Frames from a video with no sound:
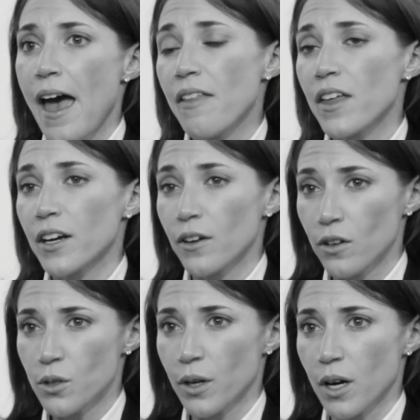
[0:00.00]
And then it
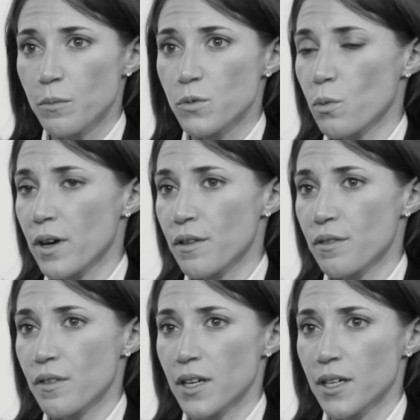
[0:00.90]
also comes with
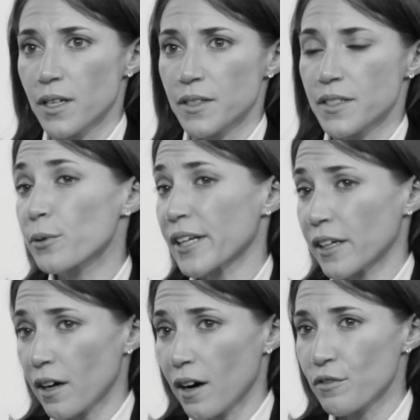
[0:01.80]
a
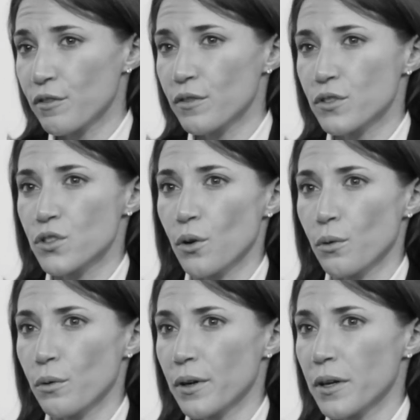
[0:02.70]
D-ring cuff,
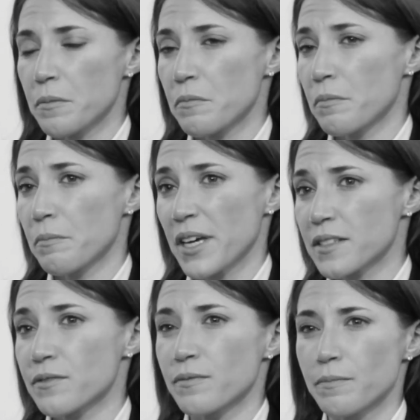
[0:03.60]
so it
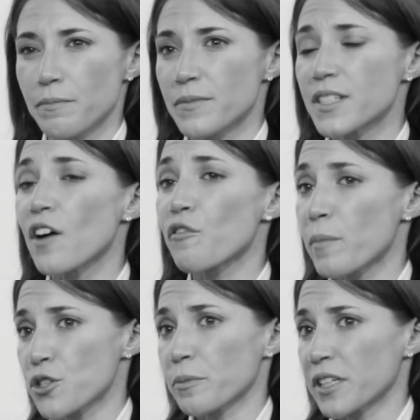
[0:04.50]
makes
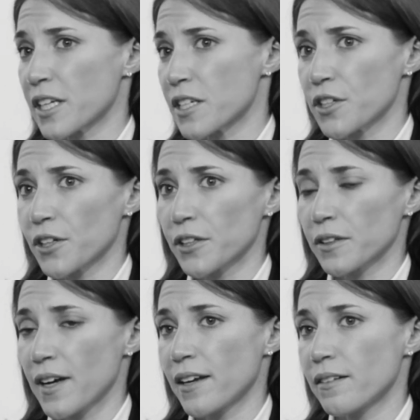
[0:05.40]
self-measurement easier,
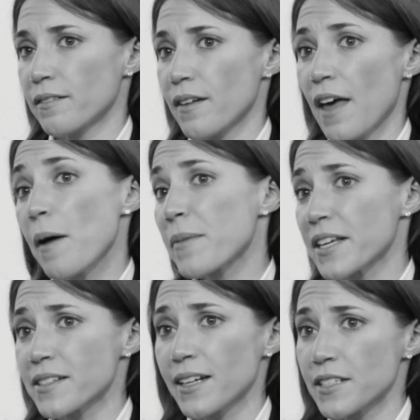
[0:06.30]
and that
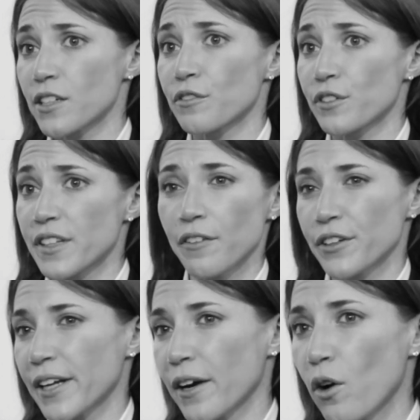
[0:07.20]
makes it ideal for the
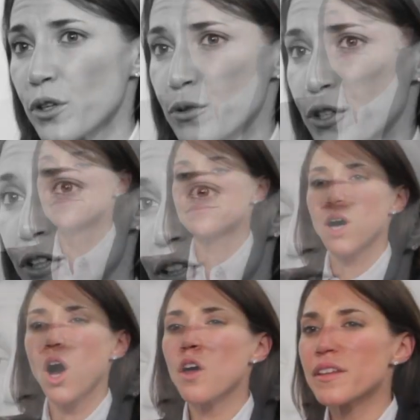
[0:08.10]
everyday home user.
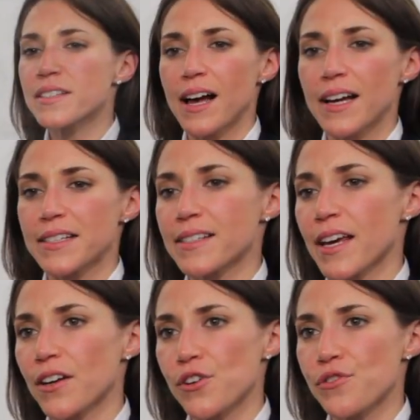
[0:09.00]
All these high
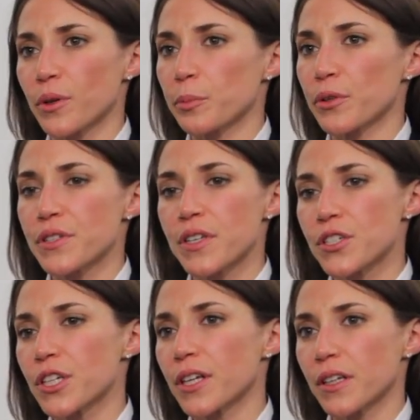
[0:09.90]
standards for
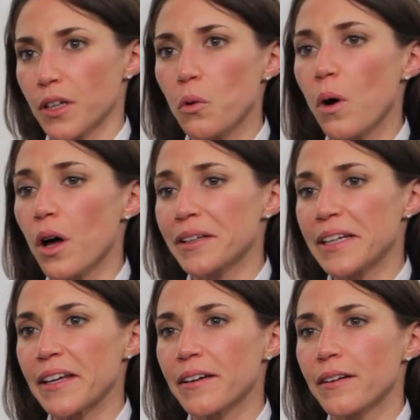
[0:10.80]
precision and
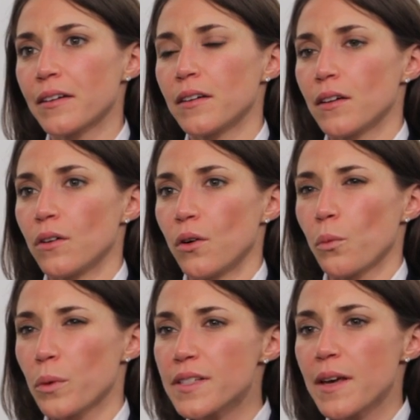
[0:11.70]
quality,
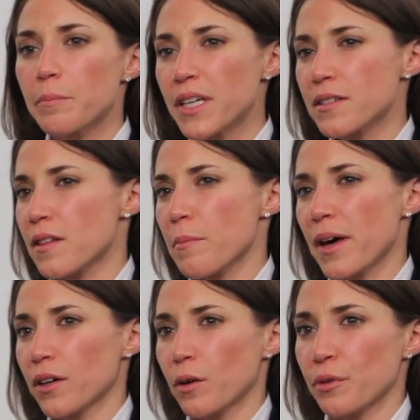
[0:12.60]
what does that mean to the
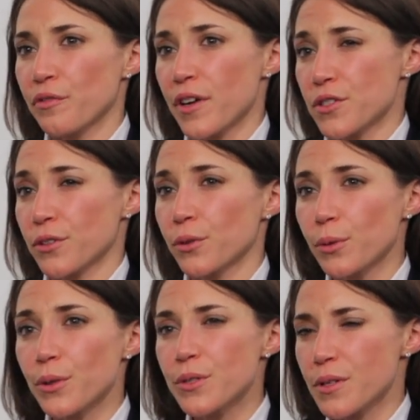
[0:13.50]
medical professional who
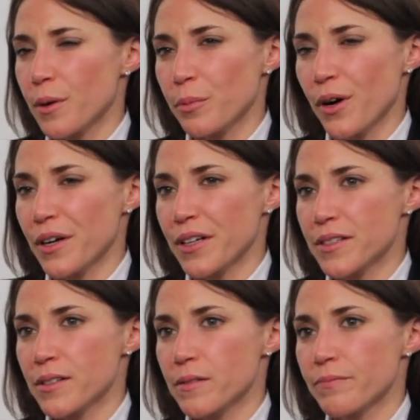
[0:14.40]
uses our
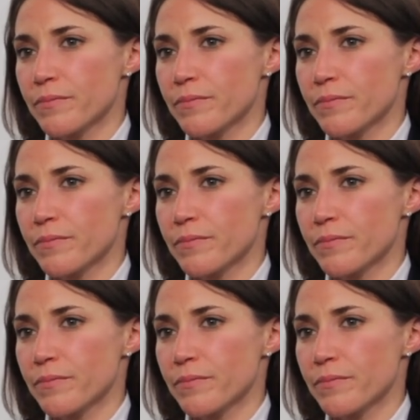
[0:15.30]
products?